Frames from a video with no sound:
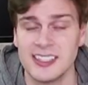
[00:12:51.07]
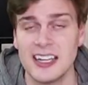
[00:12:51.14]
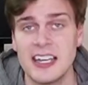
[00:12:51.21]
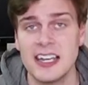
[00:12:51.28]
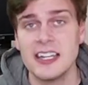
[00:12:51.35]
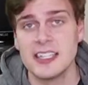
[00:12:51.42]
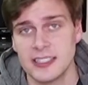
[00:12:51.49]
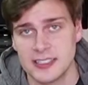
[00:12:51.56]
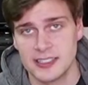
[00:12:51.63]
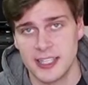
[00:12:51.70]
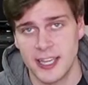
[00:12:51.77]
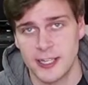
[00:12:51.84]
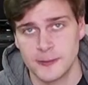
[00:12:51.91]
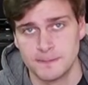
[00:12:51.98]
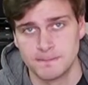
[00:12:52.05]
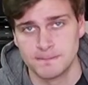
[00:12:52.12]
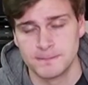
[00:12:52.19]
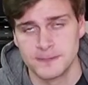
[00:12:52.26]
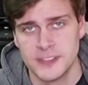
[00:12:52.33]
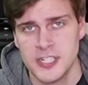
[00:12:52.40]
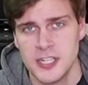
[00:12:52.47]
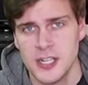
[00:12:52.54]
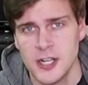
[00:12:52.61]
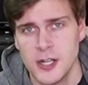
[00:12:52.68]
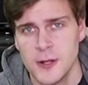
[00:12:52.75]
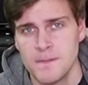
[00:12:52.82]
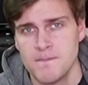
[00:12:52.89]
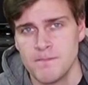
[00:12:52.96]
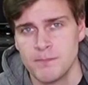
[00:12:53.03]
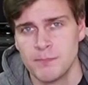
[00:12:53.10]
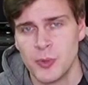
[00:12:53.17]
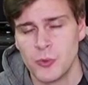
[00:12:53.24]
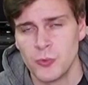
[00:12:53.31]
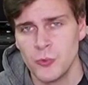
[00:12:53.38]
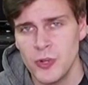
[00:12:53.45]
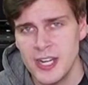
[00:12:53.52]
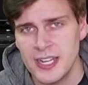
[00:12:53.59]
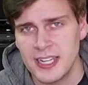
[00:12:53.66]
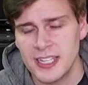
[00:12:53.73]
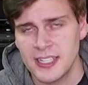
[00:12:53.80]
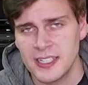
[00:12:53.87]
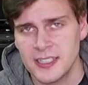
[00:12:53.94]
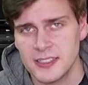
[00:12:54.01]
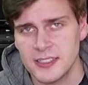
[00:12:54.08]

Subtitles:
Lydian scale. But really,